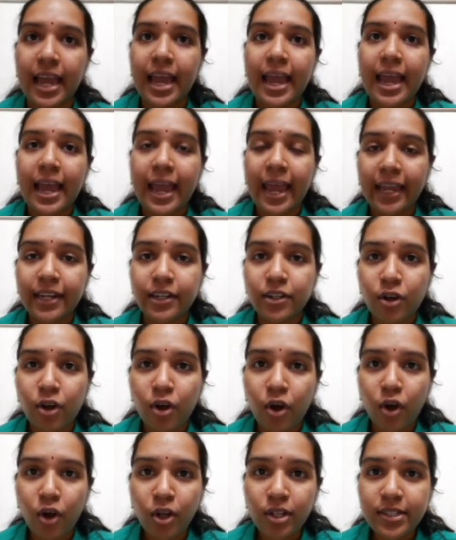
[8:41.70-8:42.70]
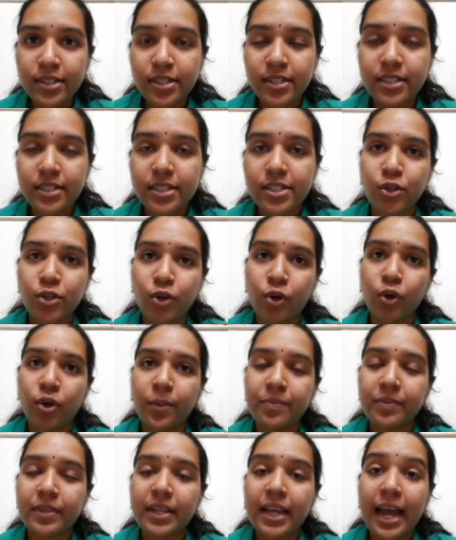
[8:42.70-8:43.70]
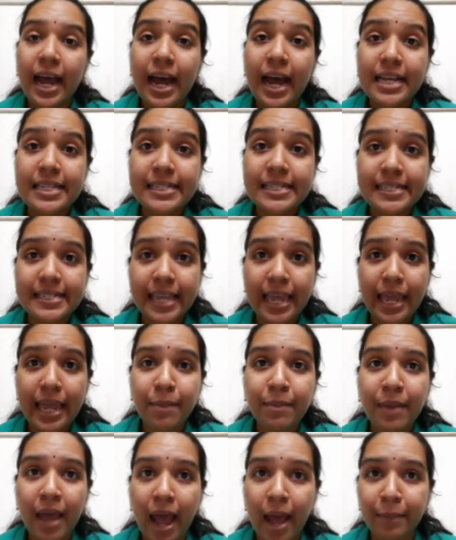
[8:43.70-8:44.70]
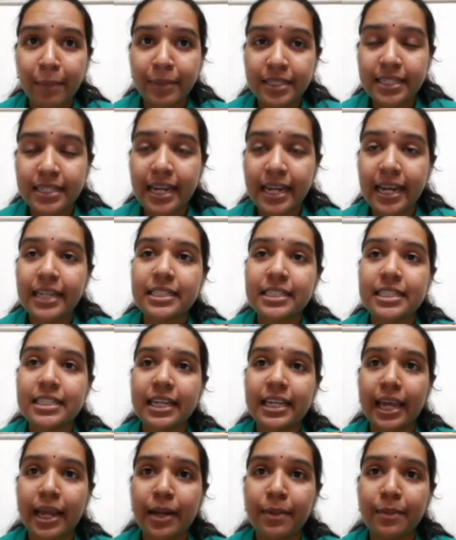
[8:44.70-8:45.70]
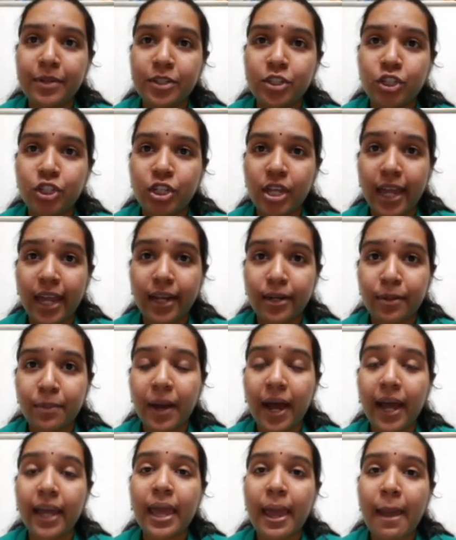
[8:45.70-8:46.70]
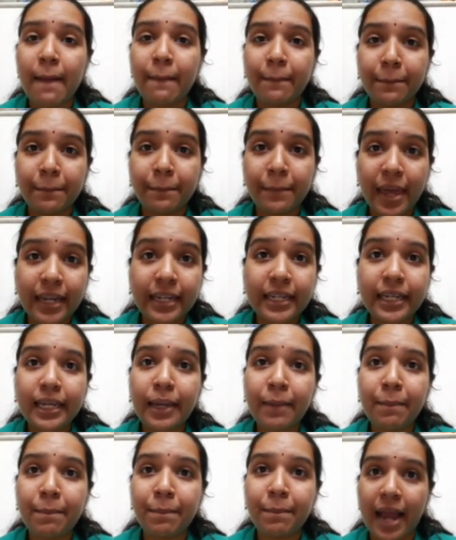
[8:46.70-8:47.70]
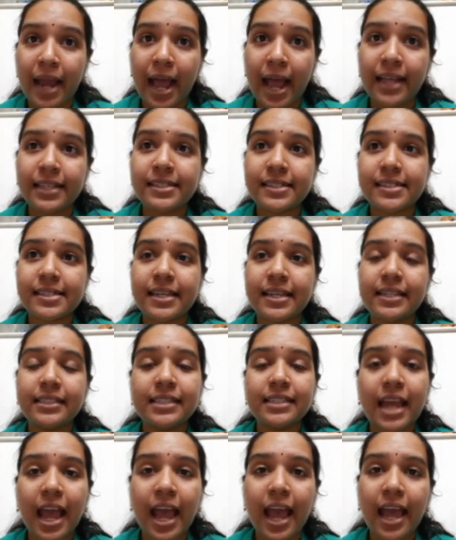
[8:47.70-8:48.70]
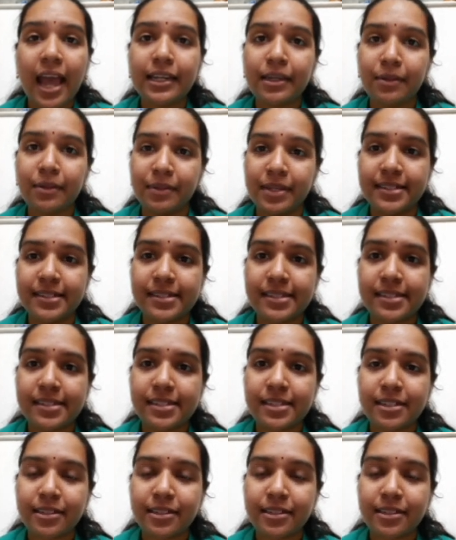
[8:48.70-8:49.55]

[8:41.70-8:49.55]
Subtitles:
And also a same habitat can be shared by many plants and animals.